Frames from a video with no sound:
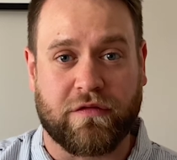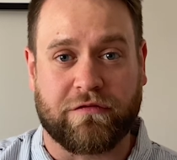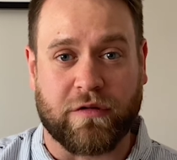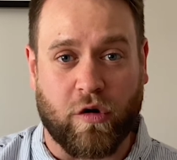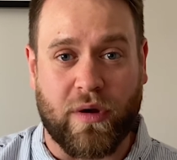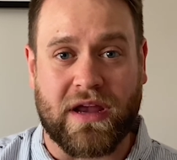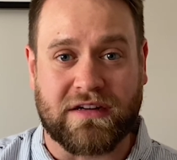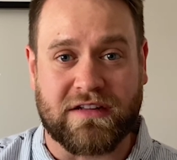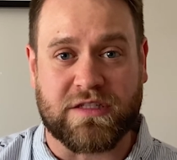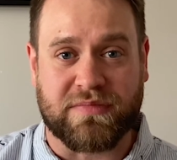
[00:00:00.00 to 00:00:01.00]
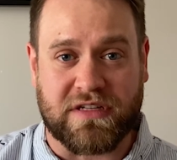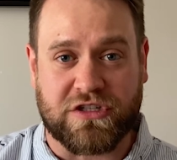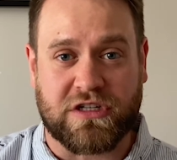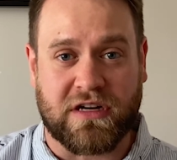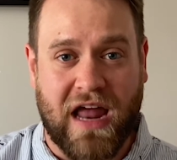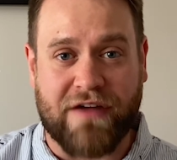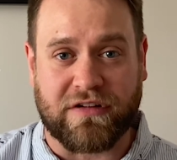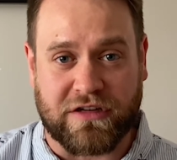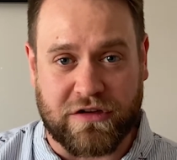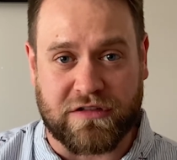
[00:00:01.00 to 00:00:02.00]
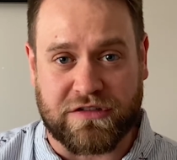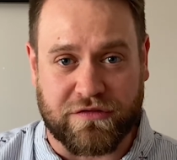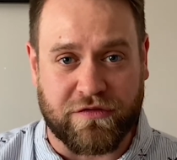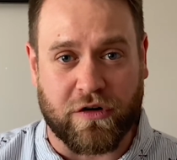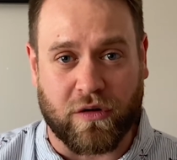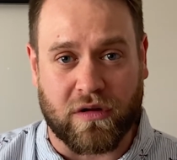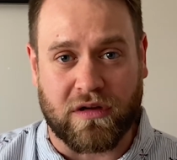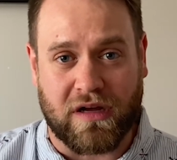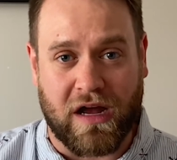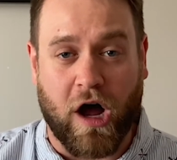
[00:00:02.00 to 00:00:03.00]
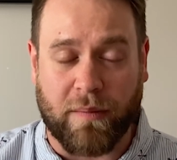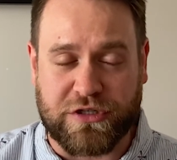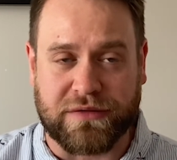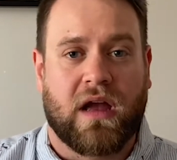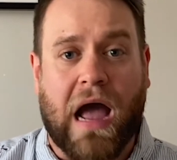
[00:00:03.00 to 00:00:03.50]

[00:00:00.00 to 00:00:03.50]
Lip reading: from going into this position and having to use this deferral option.